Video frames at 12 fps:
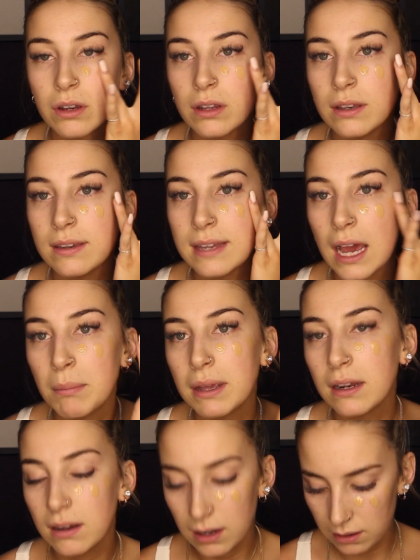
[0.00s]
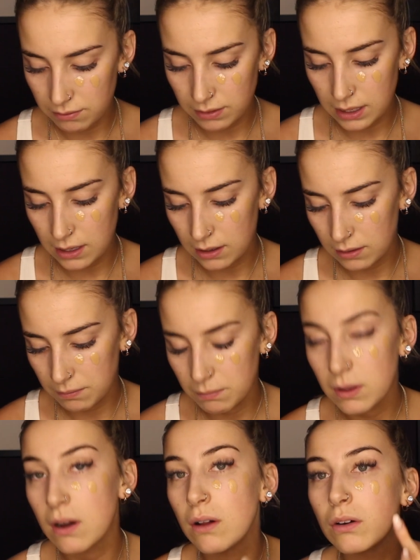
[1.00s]
gonna dab it kind of like
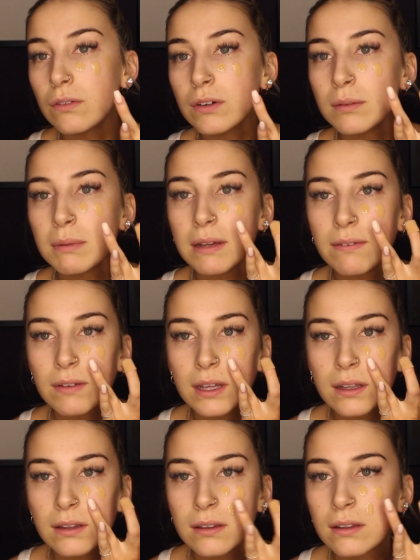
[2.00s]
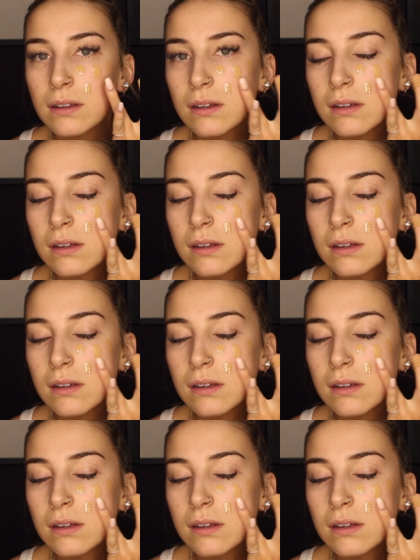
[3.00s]
all over my face.